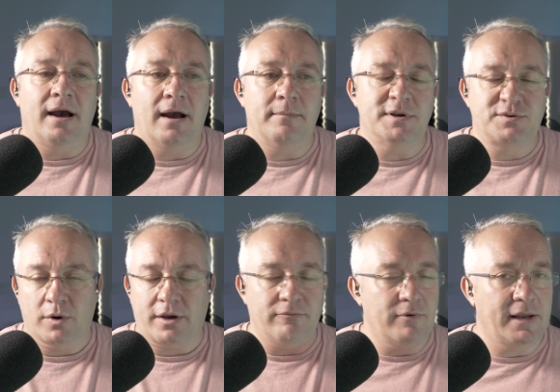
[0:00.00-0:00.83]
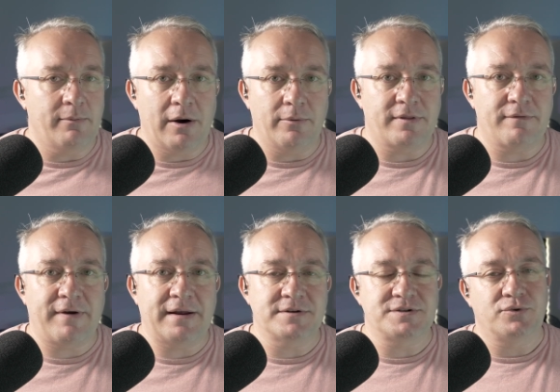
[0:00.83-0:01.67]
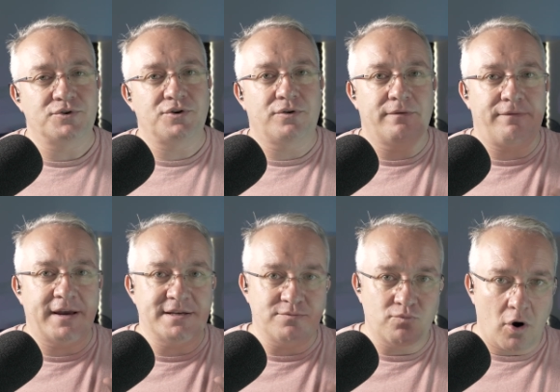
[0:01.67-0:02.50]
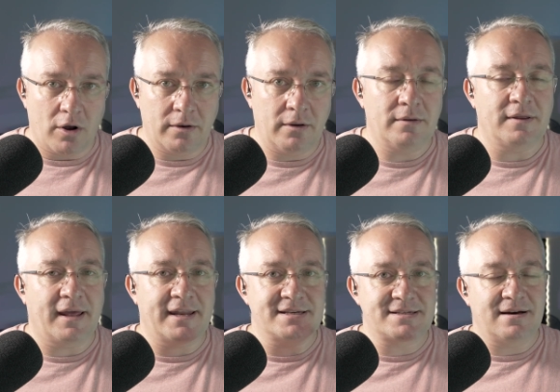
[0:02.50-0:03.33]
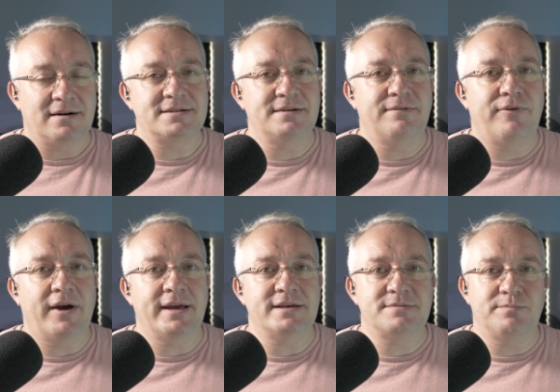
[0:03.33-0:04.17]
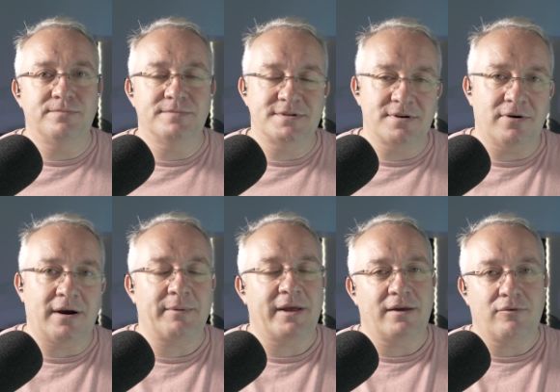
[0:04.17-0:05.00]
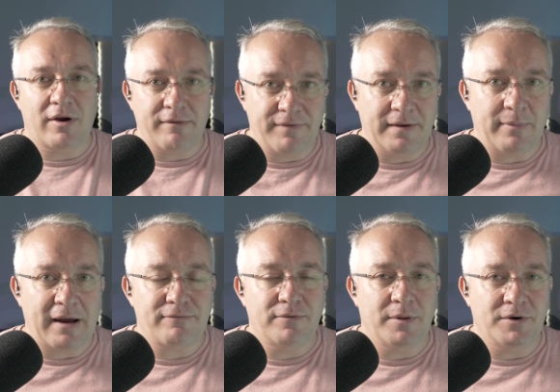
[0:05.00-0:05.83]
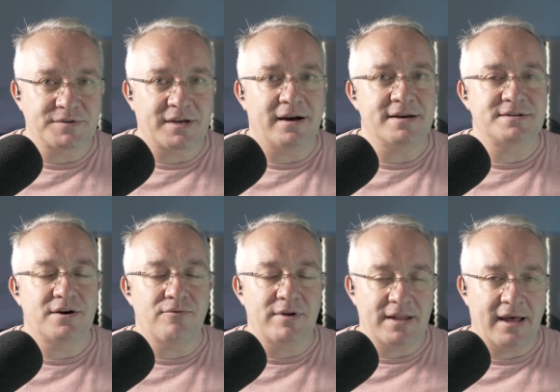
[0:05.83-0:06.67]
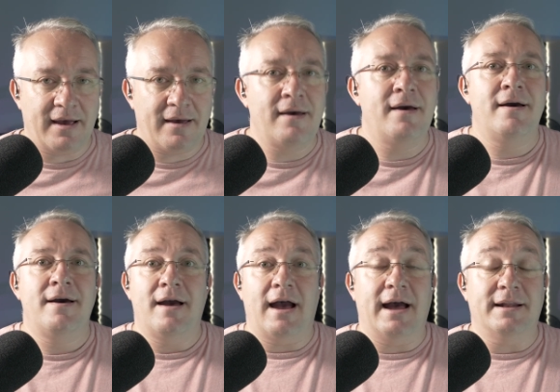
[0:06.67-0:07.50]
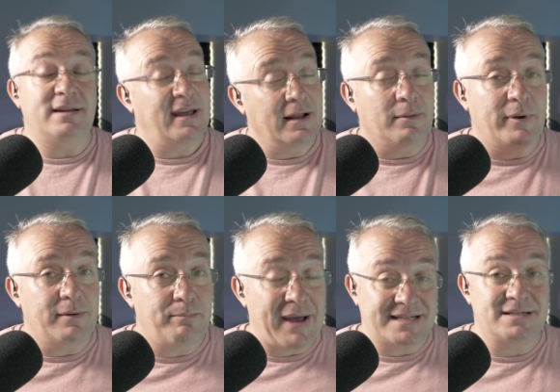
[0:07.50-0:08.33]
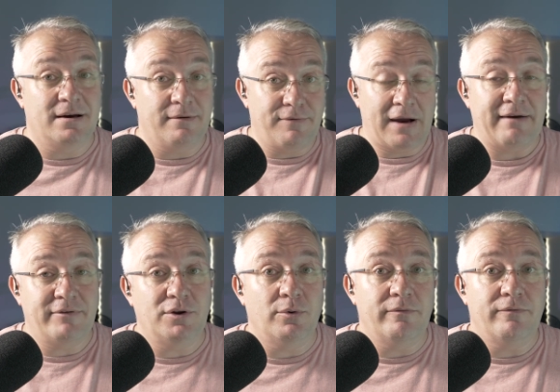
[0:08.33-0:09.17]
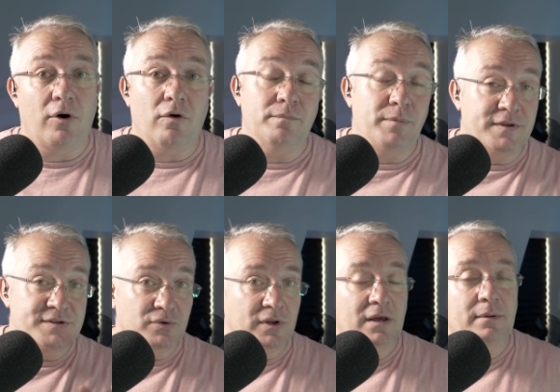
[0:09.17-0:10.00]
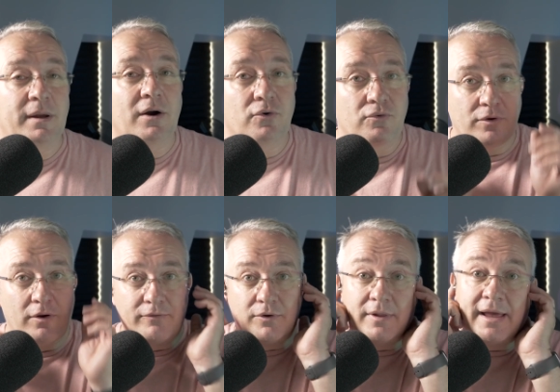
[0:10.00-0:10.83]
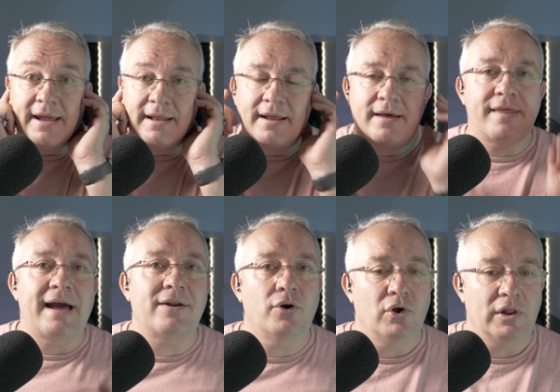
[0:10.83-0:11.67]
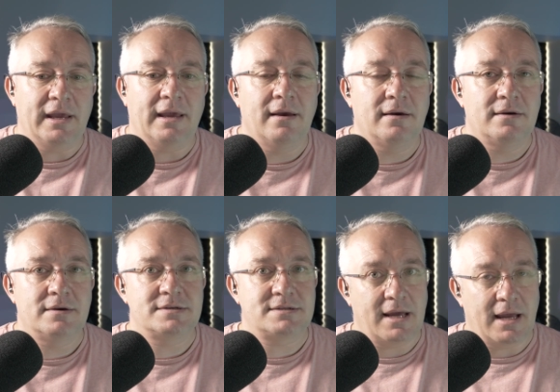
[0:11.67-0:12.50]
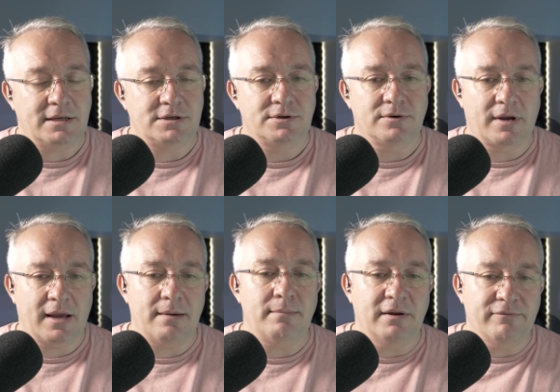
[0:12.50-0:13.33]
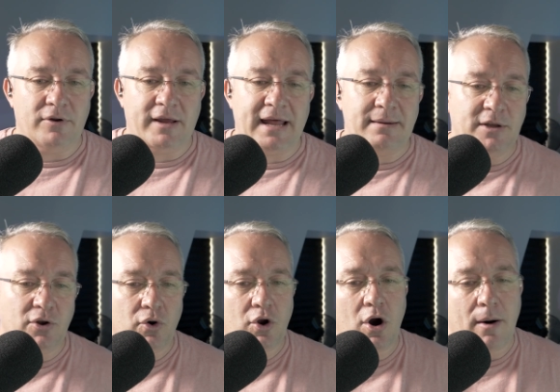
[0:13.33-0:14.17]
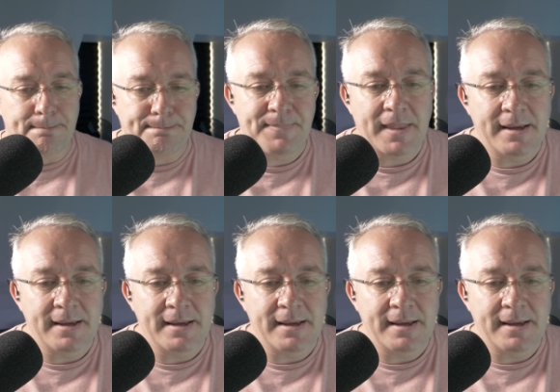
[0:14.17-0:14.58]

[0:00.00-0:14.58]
Um, it's working really well with the Founders Launch on the phase one, the getting started phase. So I'm getting great feedback from those guys that are in there. And it'll be better for having you involved. But there's only going to be one hundred of you let in at that early stage. Okay, meaningful academy dot com.